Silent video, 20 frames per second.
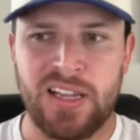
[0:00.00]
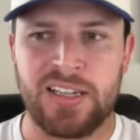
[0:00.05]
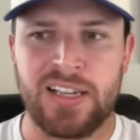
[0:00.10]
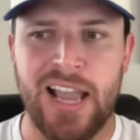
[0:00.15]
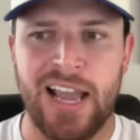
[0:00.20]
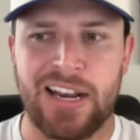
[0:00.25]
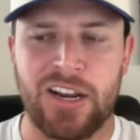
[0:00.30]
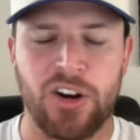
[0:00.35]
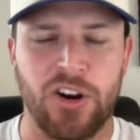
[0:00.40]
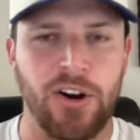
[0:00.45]

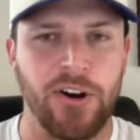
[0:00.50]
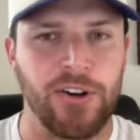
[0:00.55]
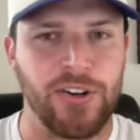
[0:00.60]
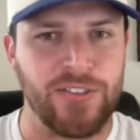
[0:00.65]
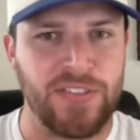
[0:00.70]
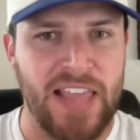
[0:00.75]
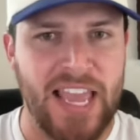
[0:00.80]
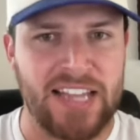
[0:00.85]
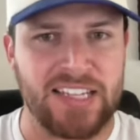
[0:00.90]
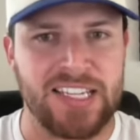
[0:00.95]
kind of
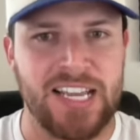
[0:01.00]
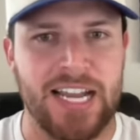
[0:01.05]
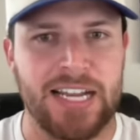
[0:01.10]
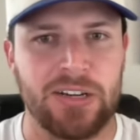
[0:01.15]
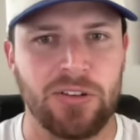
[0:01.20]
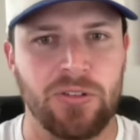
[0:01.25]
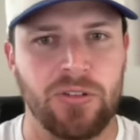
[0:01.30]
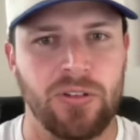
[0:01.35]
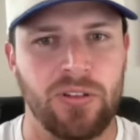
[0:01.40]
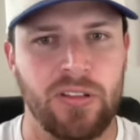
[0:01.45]
earn that
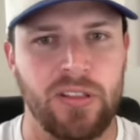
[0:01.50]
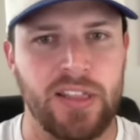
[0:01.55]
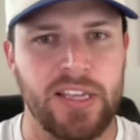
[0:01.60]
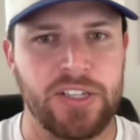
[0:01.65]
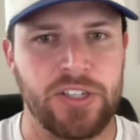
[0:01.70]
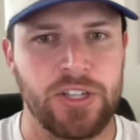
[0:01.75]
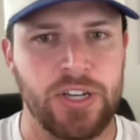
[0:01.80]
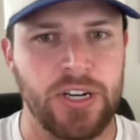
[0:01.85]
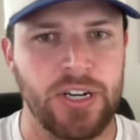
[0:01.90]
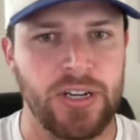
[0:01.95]
title
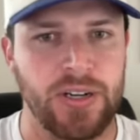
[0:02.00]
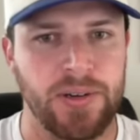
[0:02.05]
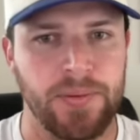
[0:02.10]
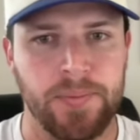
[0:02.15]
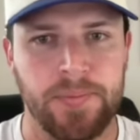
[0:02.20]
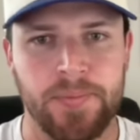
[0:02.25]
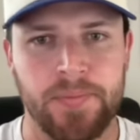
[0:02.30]
this year?